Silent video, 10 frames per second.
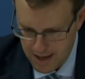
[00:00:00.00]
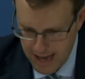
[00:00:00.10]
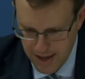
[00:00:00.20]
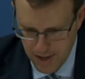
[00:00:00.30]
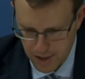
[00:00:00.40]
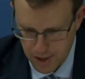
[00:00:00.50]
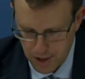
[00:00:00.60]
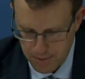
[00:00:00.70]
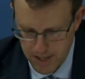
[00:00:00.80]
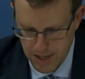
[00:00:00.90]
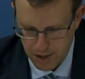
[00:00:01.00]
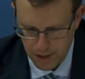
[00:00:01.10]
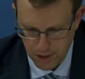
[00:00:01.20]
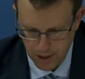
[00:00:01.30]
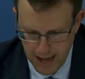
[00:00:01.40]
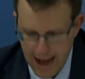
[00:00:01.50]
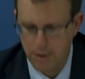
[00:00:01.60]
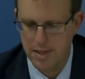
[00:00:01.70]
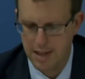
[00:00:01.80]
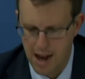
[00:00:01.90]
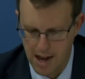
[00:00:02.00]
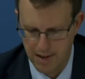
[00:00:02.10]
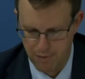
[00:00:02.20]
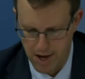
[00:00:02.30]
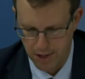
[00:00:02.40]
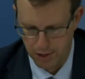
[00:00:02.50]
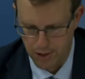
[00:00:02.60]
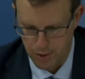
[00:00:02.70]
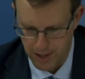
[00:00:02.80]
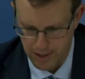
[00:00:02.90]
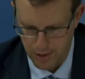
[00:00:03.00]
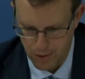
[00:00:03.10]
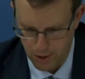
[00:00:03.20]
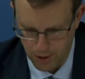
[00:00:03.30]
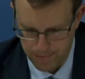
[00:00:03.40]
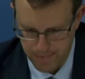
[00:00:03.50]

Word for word: and secure material outside of regulatory control.